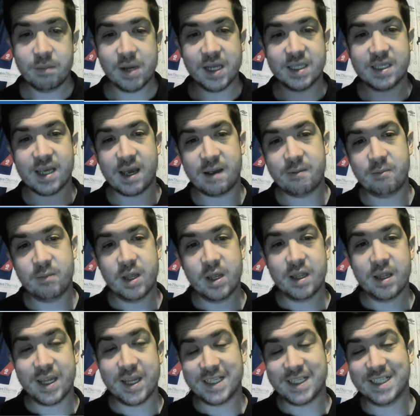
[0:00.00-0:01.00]
by the time
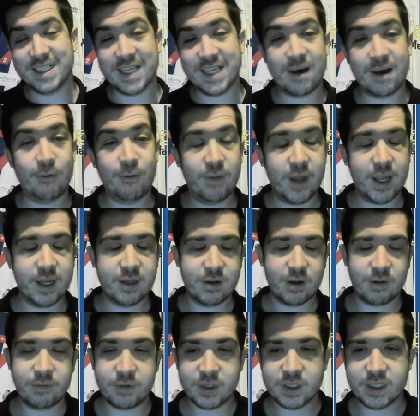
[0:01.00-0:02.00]
this is out,
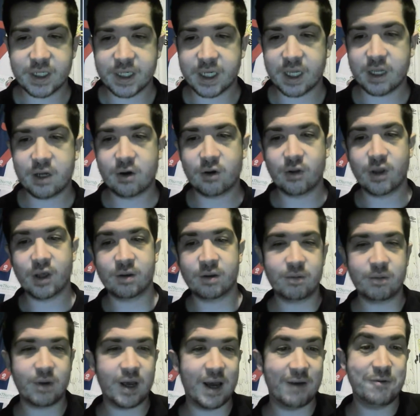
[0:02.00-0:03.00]
then obviously, you know, that
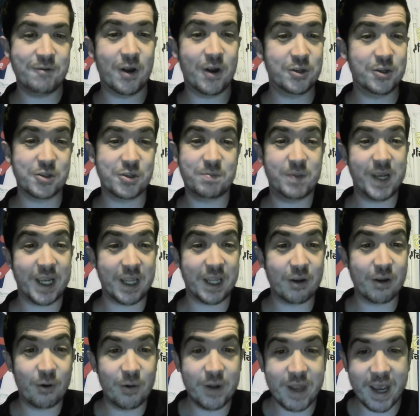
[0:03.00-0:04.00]
I've not just
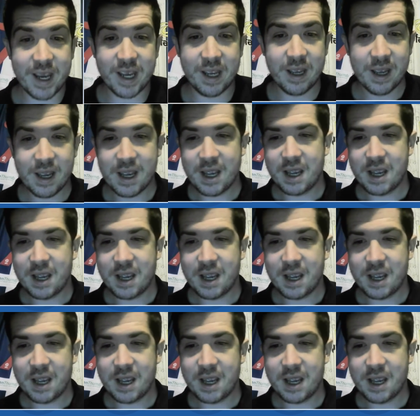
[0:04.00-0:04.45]
ignored it.